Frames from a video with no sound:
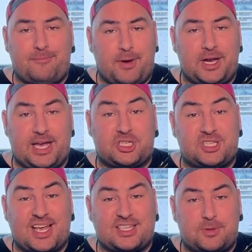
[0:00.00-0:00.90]
money. It
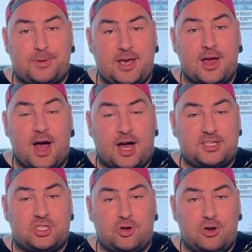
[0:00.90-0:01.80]
just has to be a
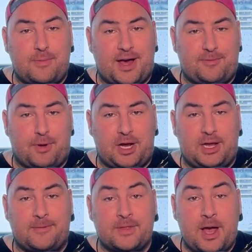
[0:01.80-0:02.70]
certain amount of
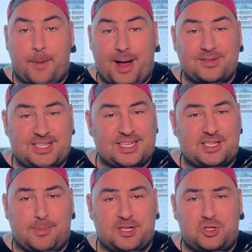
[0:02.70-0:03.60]
money, about 6
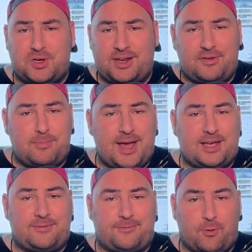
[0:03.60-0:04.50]
months. You could even make
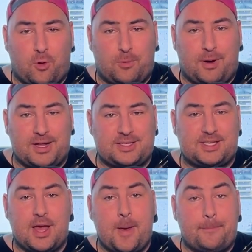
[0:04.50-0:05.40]
it 4
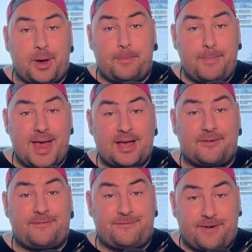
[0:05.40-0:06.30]
months, but make a
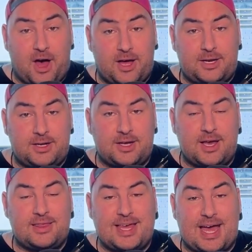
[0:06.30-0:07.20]
fund
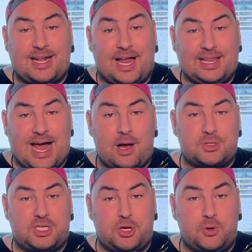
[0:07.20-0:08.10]
that
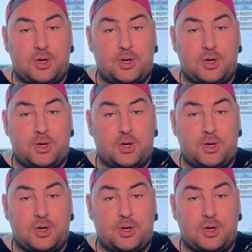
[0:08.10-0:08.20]
allows you